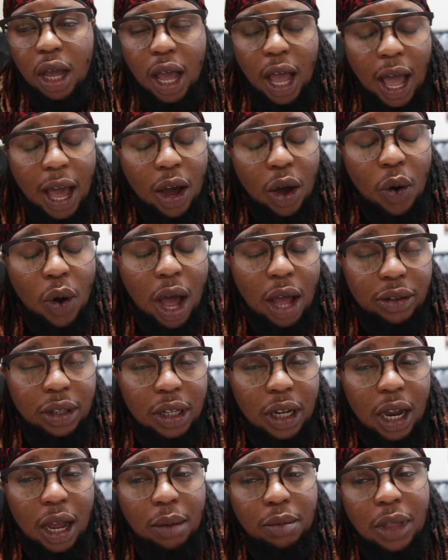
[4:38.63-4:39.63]
I go out
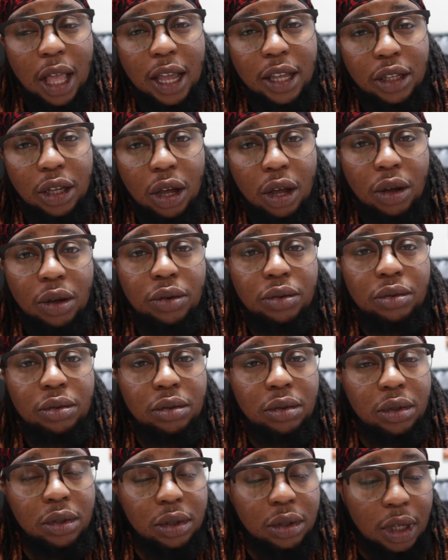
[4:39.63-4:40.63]
there, I'm like, yo,
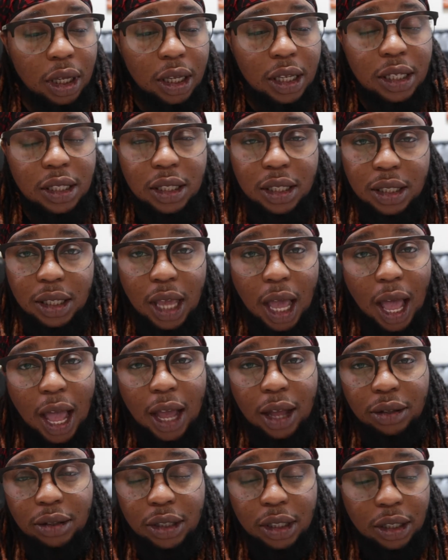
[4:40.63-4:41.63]
it's this guy
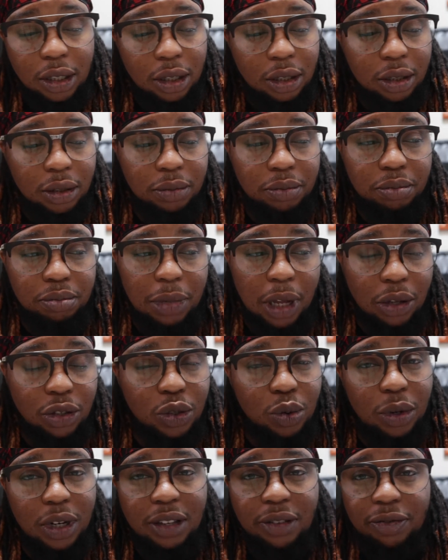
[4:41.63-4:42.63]
out there, about
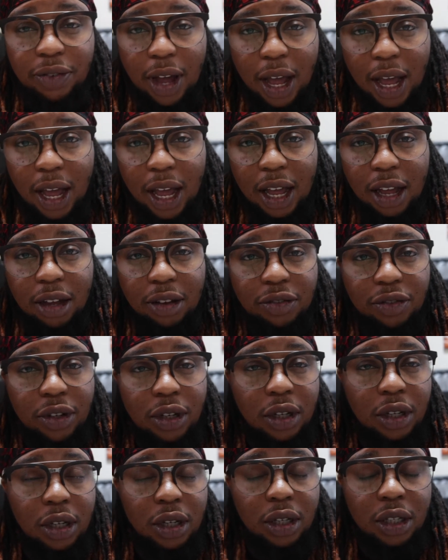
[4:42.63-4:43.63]
25.
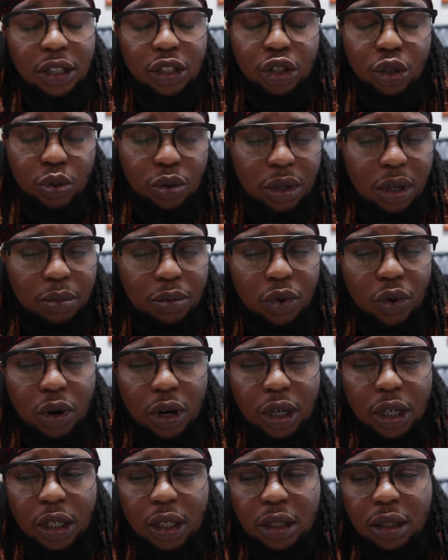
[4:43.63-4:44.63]
It's 2 in the
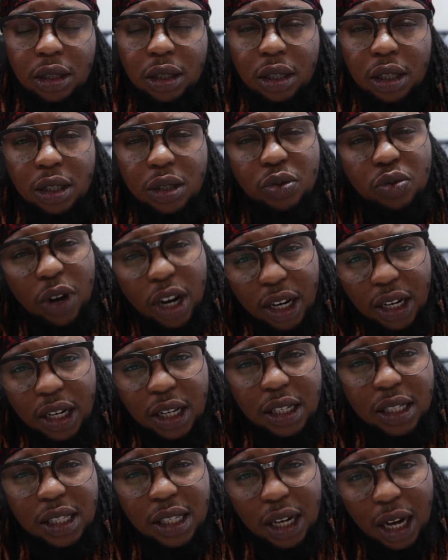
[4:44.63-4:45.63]
morning. It's
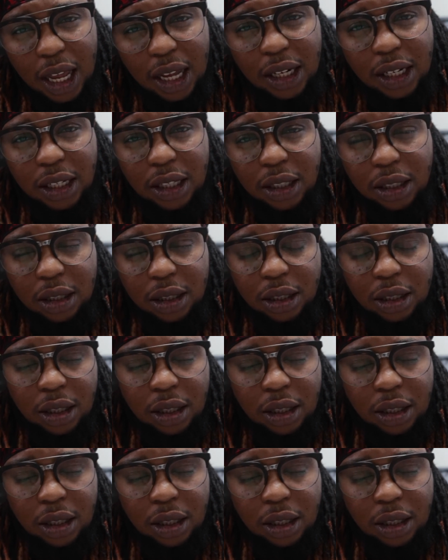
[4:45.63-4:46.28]
raining slightly.